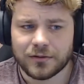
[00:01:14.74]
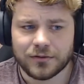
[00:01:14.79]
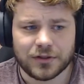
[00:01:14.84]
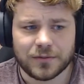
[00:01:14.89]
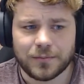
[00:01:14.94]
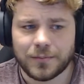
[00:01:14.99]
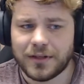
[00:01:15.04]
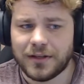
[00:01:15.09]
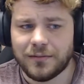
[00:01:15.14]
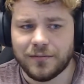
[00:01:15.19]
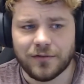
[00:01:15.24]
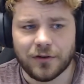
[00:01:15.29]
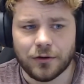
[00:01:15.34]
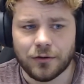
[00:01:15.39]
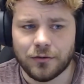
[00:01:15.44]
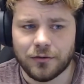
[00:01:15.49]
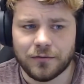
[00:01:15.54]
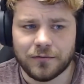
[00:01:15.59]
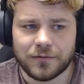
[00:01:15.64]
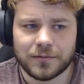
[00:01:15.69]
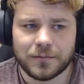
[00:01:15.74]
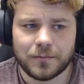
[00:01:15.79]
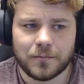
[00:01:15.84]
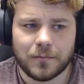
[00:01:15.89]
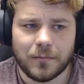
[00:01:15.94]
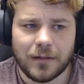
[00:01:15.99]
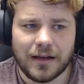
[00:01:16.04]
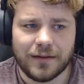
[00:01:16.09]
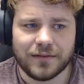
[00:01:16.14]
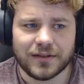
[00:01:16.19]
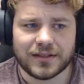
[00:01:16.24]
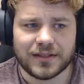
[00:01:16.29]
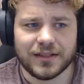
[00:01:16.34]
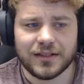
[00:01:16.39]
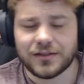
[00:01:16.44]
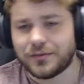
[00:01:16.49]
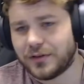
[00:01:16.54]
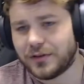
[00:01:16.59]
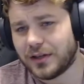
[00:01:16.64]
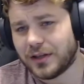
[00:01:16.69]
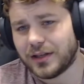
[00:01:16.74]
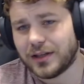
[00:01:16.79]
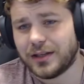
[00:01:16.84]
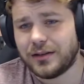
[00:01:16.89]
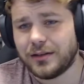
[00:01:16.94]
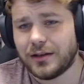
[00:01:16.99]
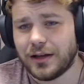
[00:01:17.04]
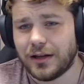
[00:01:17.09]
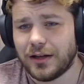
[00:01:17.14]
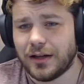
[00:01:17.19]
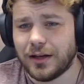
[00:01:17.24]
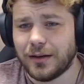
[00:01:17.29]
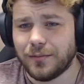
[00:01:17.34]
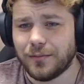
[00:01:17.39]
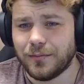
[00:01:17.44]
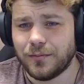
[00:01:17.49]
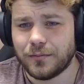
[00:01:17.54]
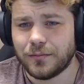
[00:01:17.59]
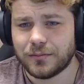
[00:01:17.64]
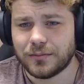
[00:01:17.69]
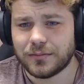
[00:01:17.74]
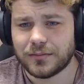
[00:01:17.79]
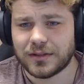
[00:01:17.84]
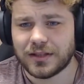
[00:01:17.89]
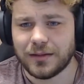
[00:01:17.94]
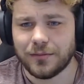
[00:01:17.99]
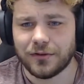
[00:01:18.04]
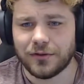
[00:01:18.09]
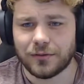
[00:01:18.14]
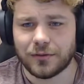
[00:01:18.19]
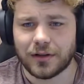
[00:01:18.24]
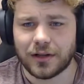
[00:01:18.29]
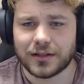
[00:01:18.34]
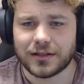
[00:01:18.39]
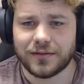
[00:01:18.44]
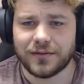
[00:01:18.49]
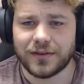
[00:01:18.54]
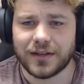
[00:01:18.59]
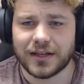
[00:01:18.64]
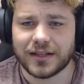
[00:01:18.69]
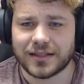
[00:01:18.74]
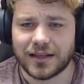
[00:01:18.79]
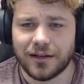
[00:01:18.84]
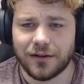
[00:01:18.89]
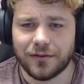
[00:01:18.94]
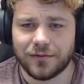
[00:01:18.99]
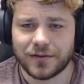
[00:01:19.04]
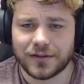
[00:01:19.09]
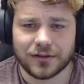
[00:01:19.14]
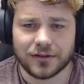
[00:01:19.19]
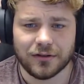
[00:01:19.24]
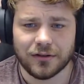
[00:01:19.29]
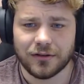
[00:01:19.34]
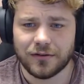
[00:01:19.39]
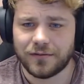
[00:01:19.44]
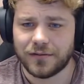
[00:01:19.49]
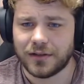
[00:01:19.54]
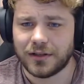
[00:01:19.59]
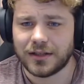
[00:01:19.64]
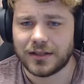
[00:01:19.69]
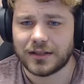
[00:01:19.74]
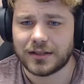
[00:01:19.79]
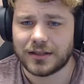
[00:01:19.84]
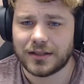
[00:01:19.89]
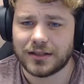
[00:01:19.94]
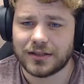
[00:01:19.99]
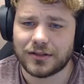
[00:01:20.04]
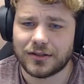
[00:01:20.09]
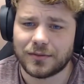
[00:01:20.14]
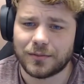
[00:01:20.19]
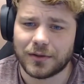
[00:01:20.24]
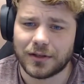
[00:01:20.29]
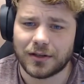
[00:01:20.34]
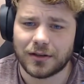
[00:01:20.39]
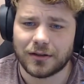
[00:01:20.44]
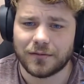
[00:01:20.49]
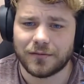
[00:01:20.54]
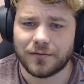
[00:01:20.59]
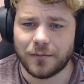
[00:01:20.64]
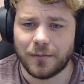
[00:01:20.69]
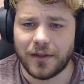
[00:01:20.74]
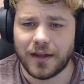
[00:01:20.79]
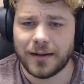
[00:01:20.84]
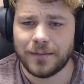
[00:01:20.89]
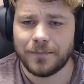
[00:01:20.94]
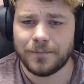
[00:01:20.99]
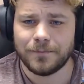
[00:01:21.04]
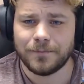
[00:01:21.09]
just been involved ever since, really, teaming up with the likes of ESL for stuff. And it's just been kind of from there.